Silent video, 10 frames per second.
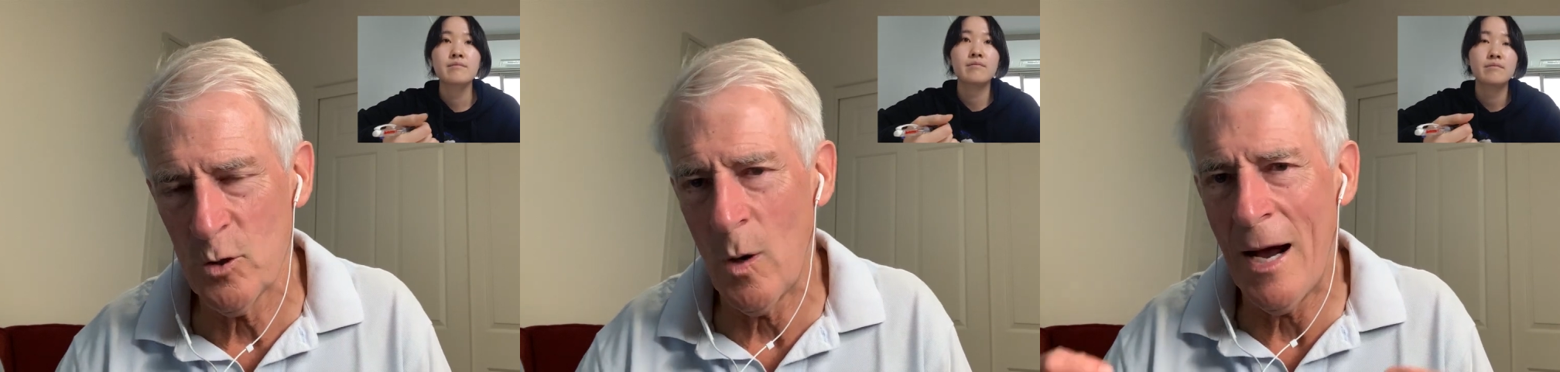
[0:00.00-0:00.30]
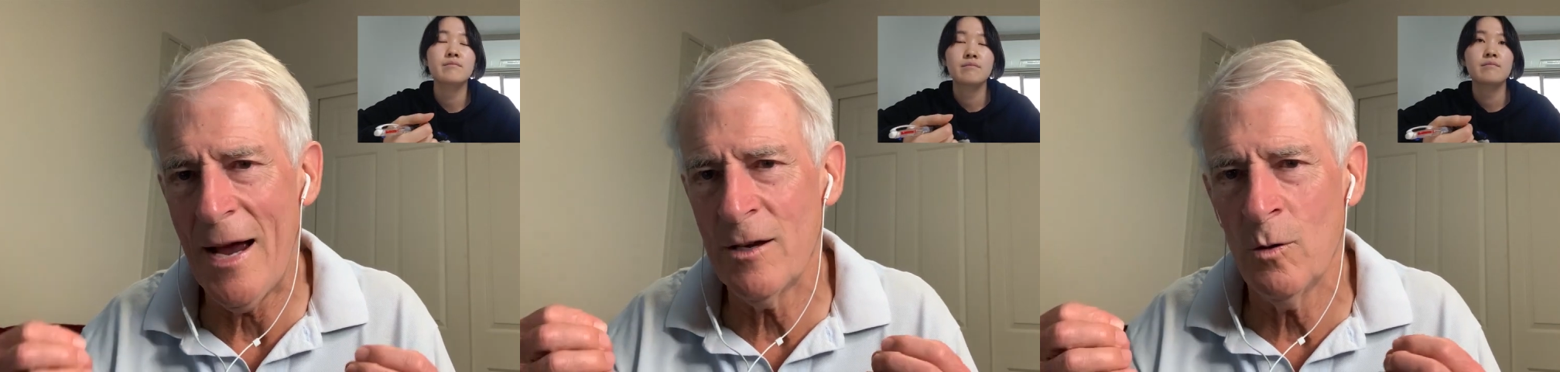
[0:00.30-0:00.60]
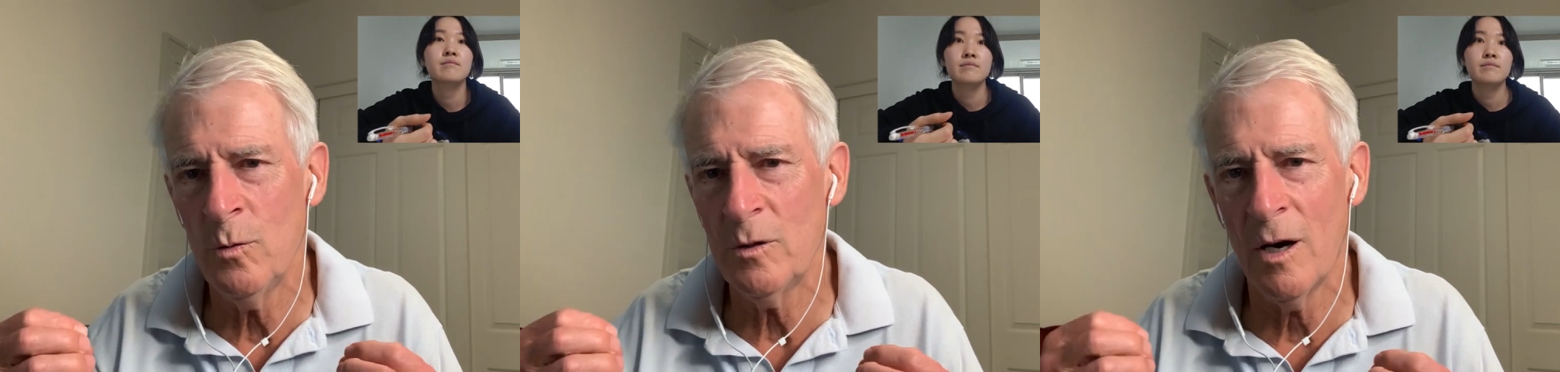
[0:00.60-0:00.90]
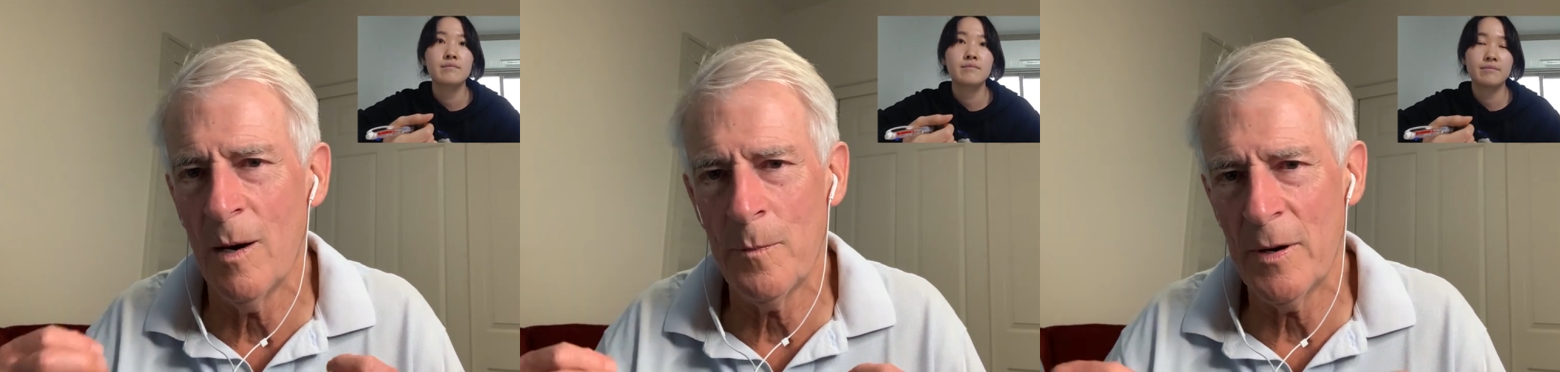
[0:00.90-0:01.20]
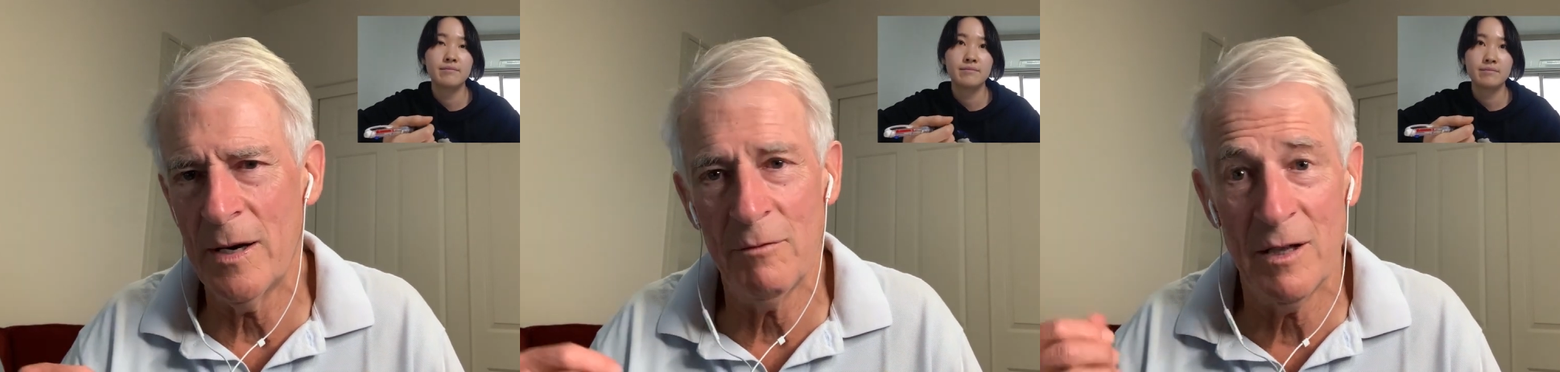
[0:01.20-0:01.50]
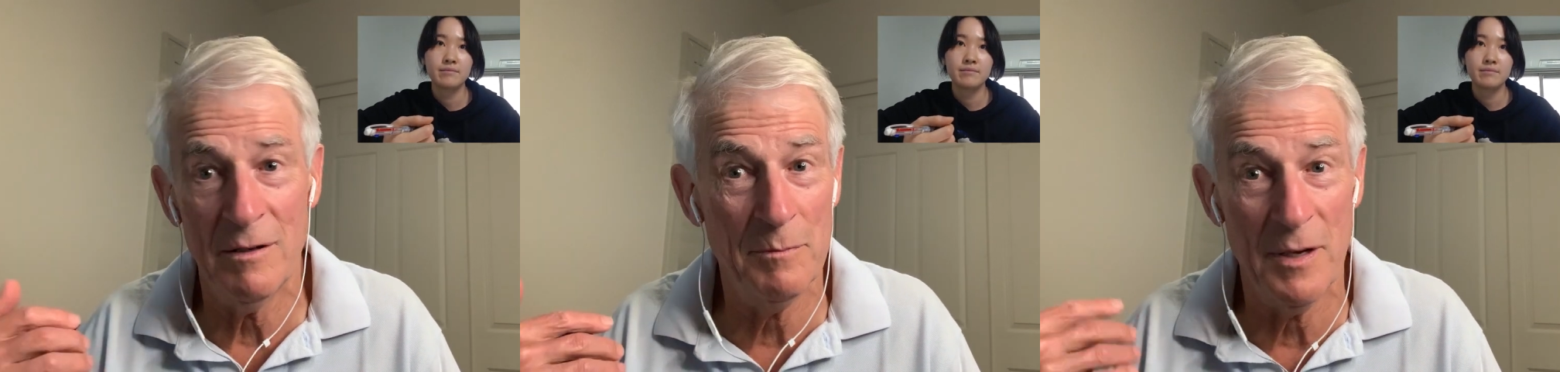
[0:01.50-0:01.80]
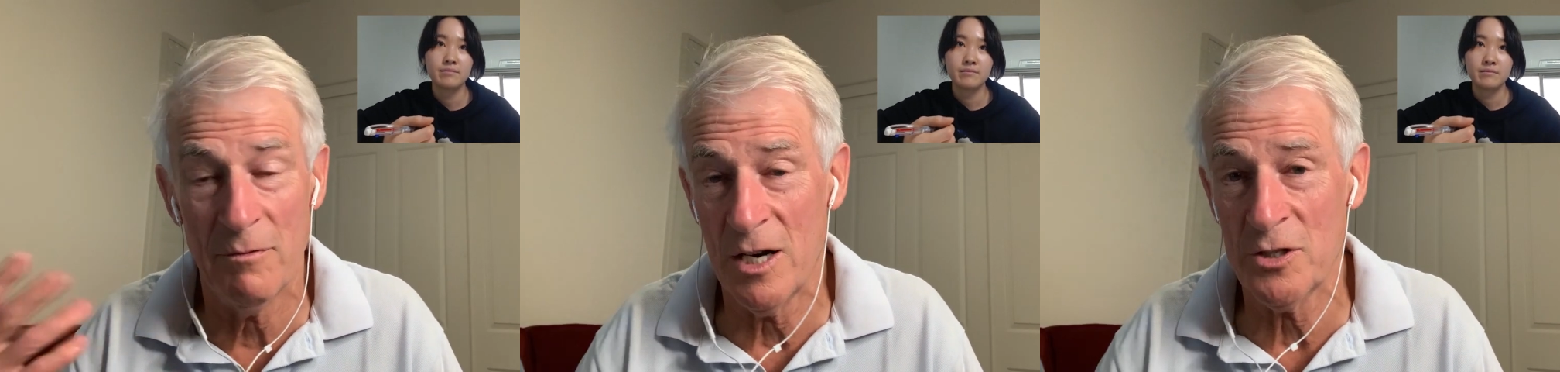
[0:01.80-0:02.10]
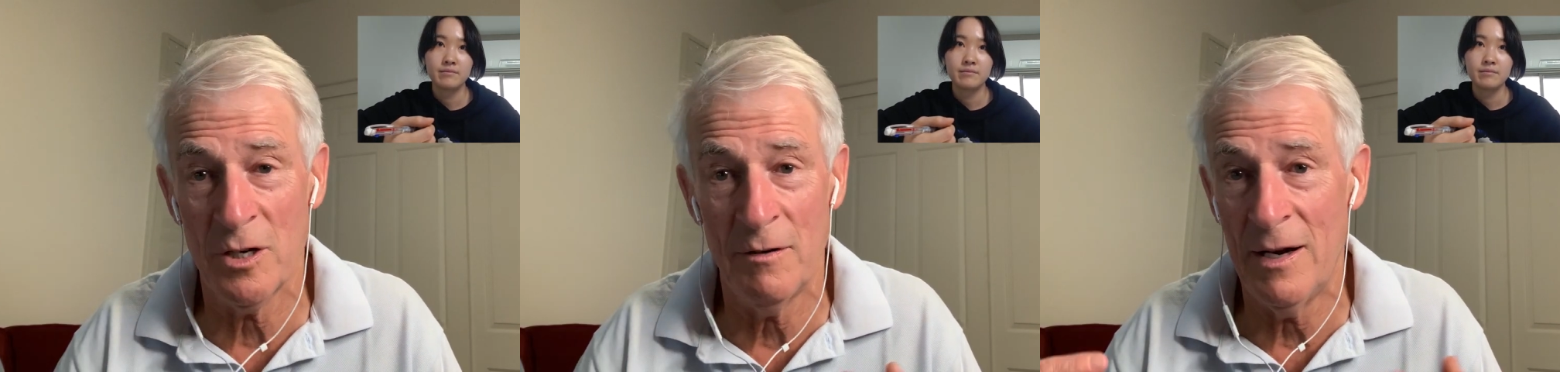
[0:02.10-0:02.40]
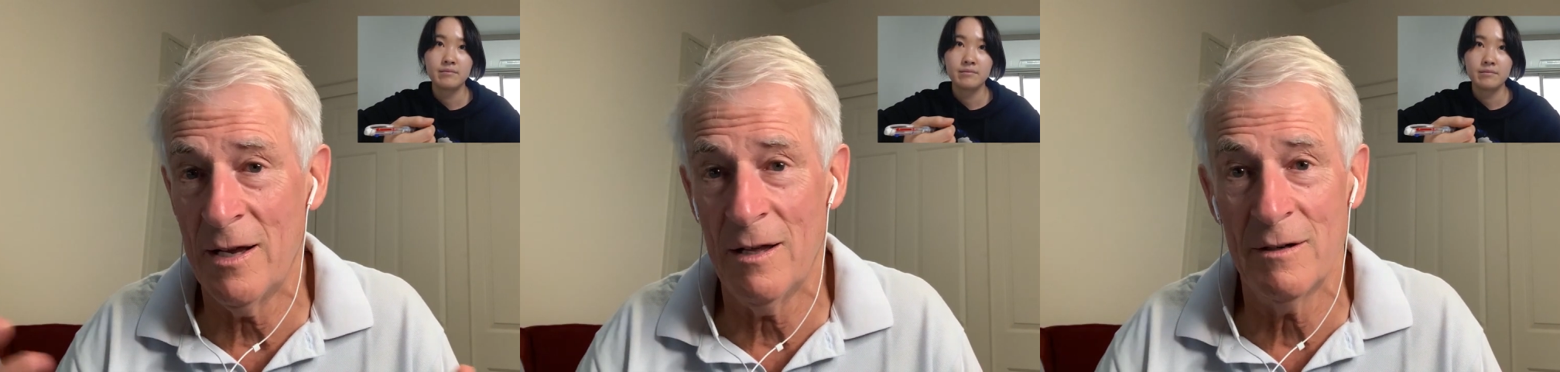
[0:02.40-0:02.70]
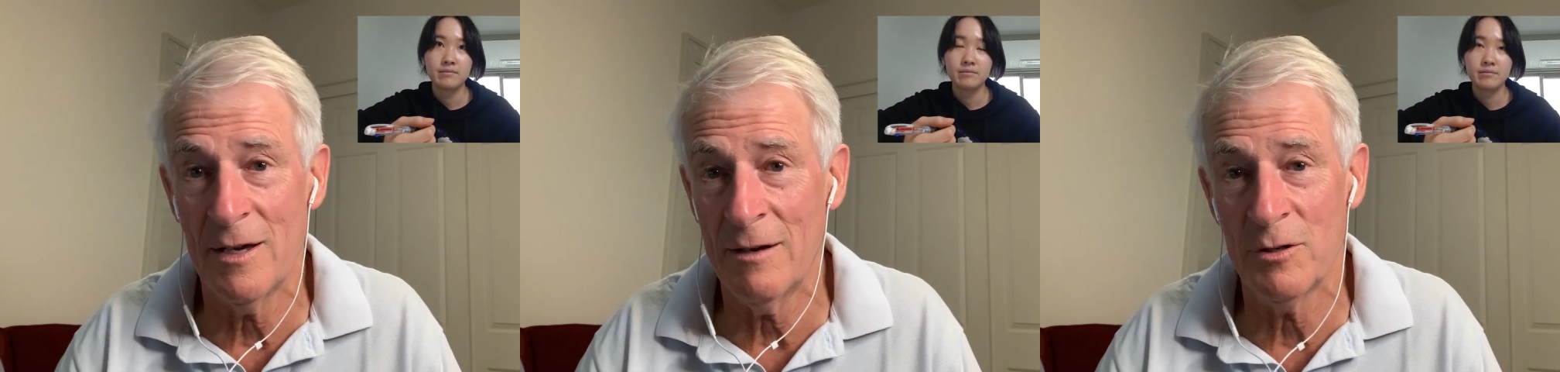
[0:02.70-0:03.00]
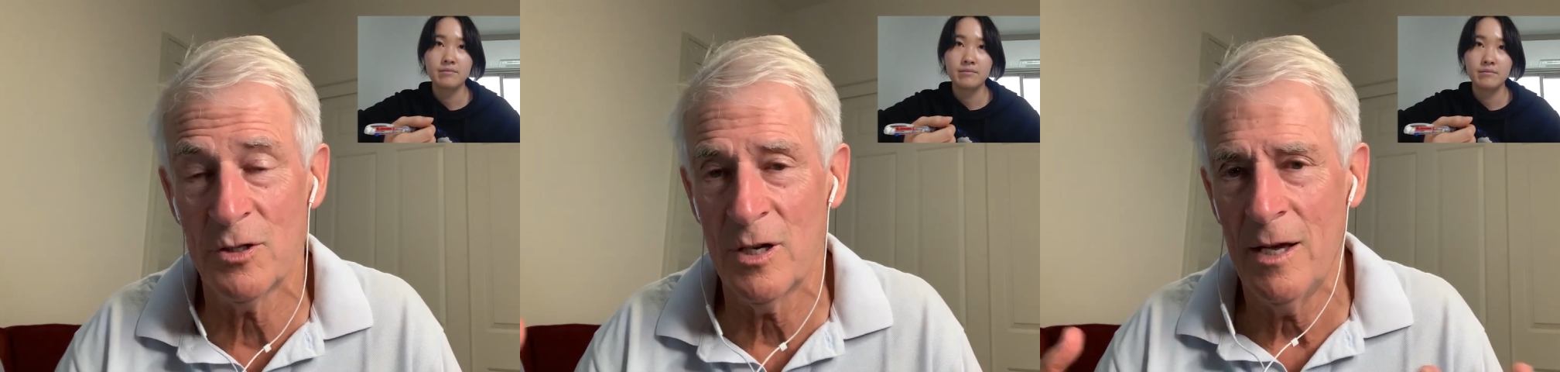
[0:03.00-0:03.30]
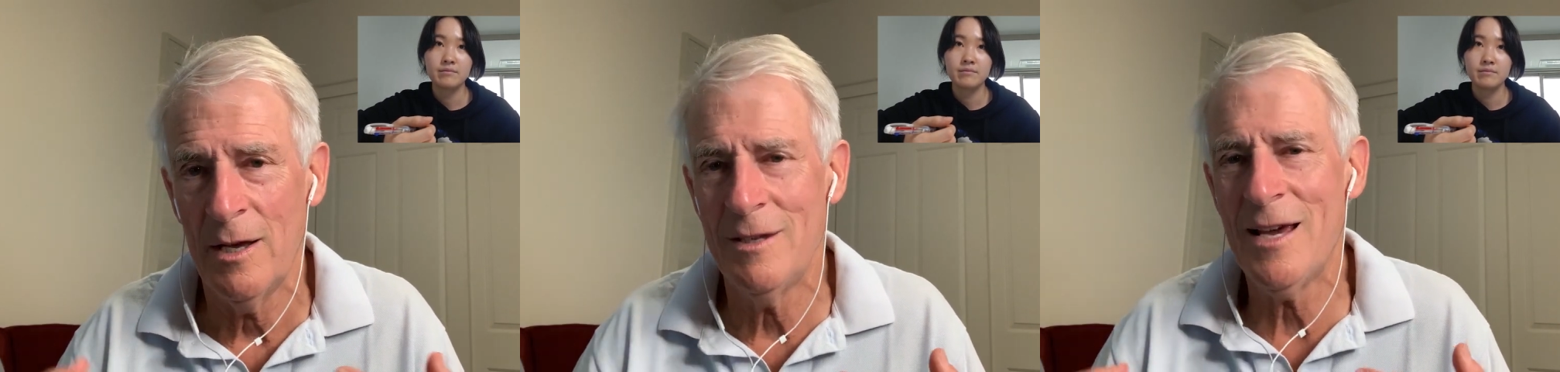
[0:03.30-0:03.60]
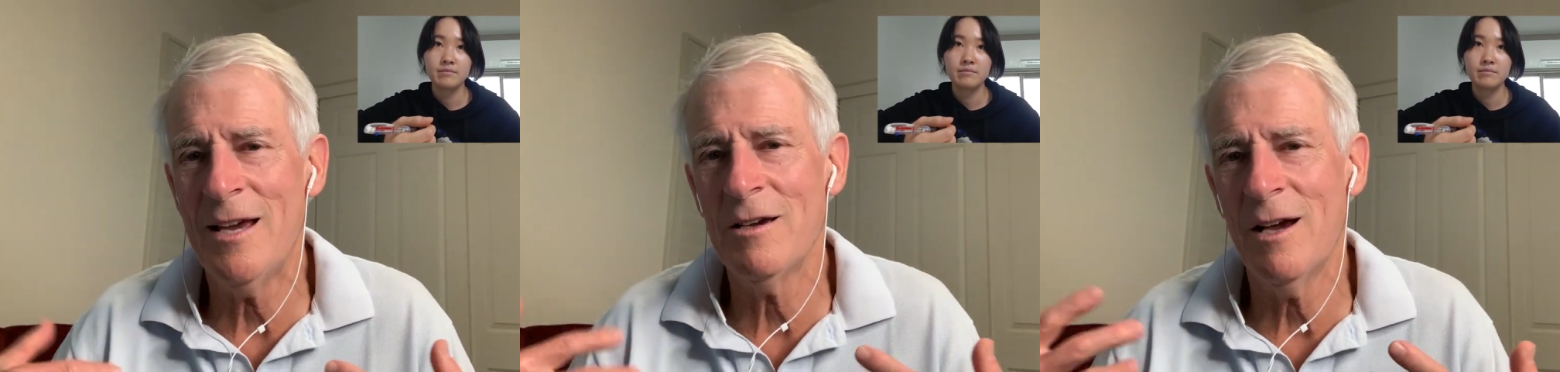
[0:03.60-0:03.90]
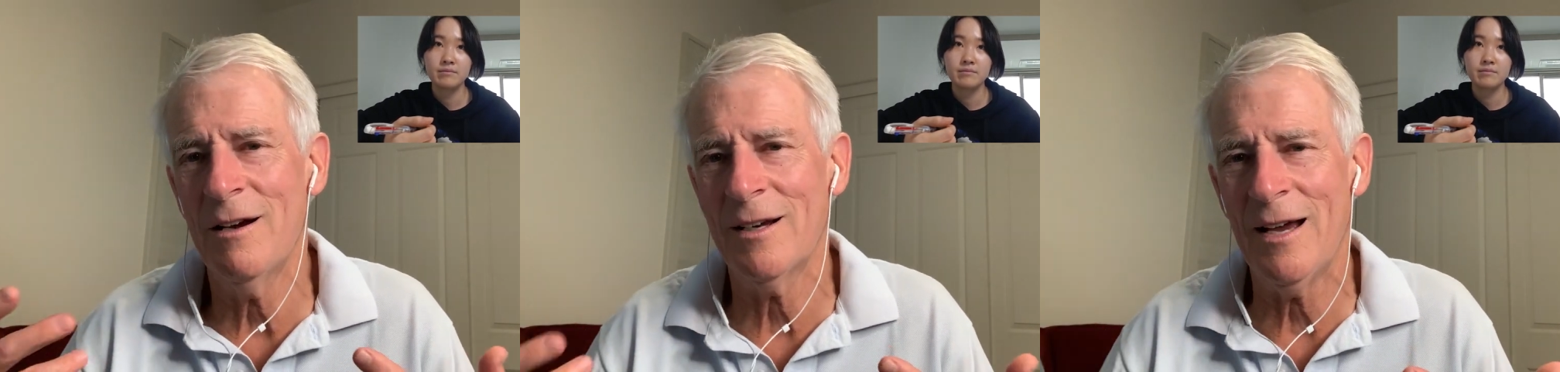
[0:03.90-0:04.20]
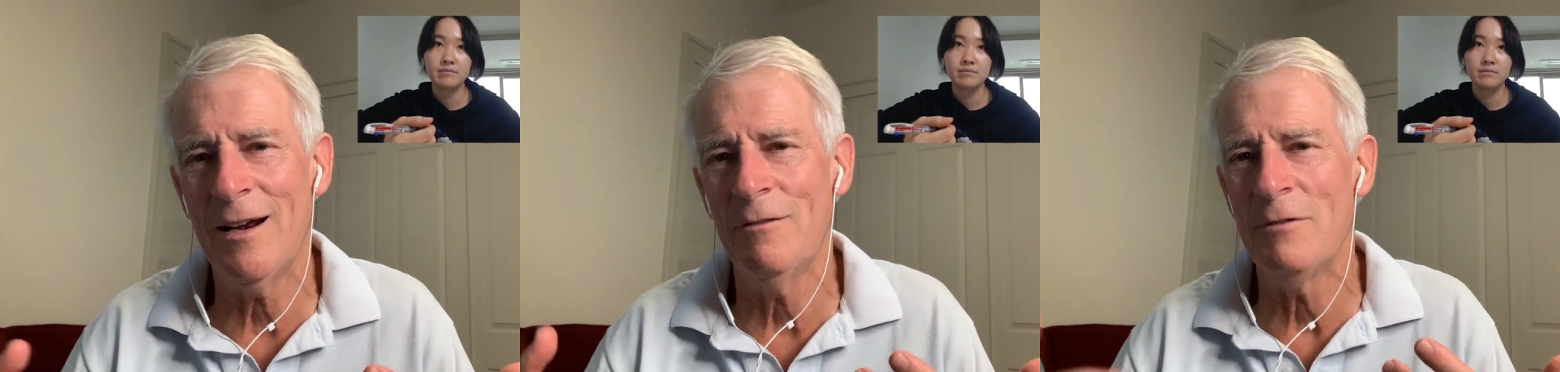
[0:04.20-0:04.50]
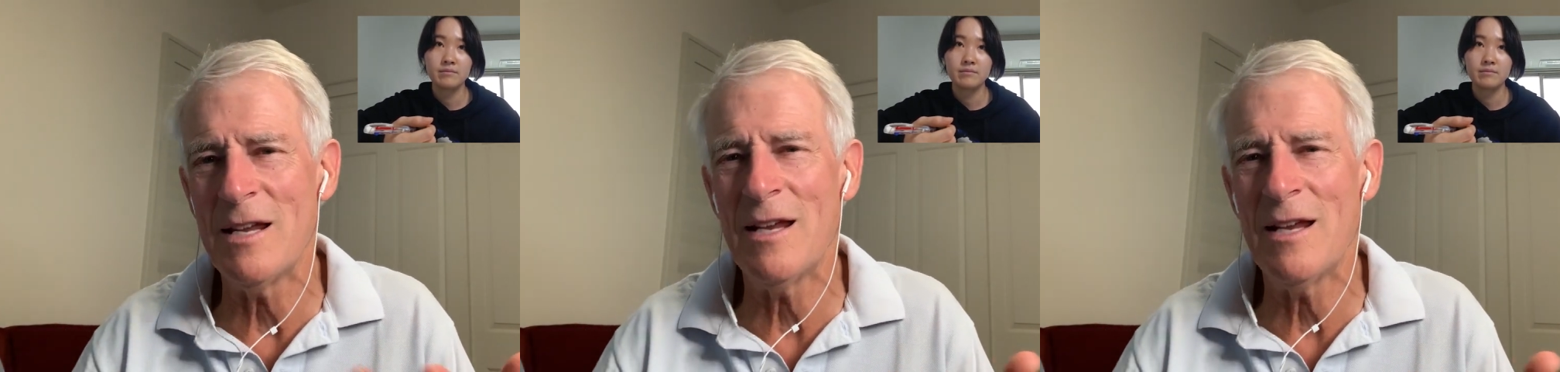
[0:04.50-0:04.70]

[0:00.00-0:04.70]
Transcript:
Speaker 1: So I don't operate, whether it be Russian or any other language, you got to kind of